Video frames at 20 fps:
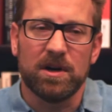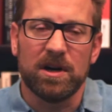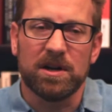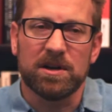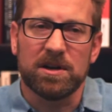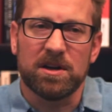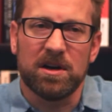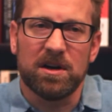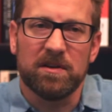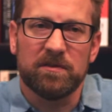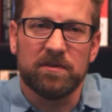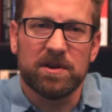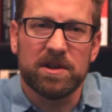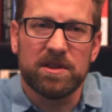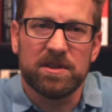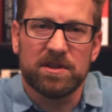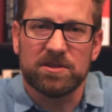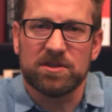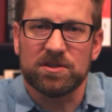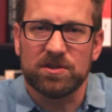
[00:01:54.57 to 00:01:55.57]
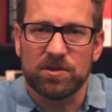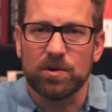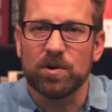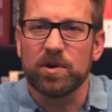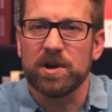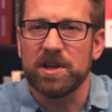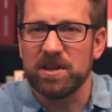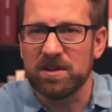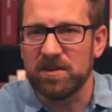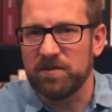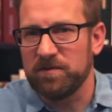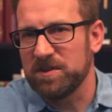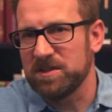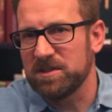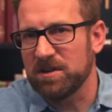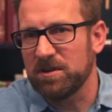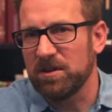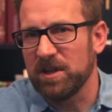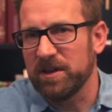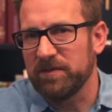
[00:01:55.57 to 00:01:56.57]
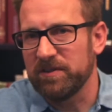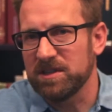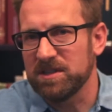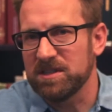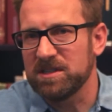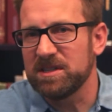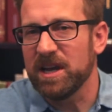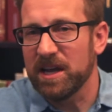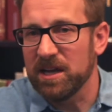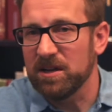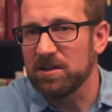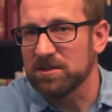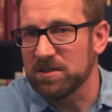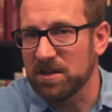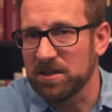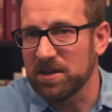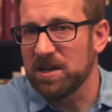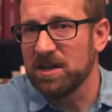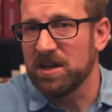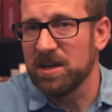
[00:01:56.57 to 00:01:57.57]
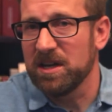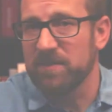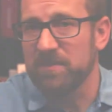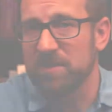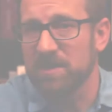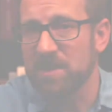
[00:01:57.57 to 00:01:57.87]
uncovering the story that the physical evidence tells on any given